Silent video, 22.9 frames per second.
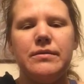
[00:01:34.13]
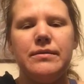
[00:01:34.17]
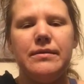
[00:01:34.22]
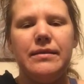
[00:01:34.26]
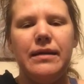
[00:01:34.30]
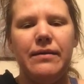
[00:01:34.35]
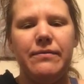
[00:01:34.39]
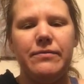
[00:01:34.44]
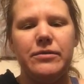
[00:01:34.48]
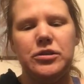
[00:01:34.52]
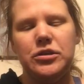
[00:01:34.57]

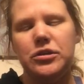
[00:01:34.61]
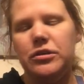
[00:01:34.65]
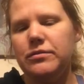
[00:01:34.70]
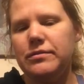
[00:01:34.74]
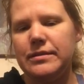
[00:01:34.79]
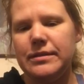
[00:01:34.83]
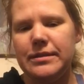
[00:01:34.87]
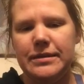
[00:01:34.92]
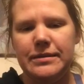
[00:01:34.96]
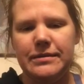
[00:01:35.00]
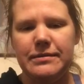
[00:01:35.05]
never
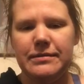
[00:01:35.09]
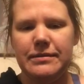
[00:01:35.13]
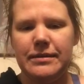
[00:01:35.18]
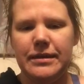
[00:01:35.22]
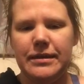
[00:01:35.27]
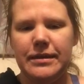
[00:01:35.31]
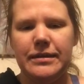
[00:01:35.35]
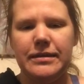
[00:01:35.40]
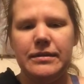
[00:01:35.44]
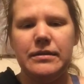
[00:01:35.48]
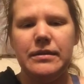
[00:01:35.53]
shows any
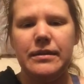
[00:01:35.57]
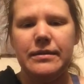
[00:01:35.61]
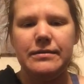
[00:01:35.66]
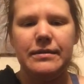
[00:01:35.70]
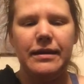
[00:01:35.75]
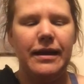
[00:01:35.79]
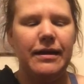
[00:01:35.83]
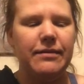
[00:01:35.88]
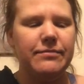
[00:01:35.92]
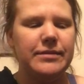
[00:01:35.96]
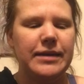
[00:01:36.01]
skin,
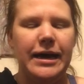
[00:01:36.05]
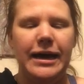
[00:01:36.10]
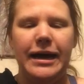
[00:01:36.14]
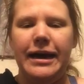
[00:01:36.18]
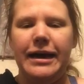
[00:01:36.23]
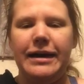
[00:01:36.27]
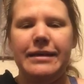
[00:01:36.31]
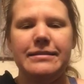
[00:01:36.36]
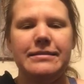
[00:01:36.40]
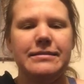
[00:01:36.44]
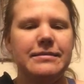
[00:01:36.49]
doesn't have
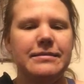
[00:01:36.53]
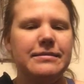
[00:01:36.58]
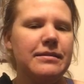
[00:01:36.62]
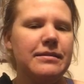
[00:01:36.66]
tats,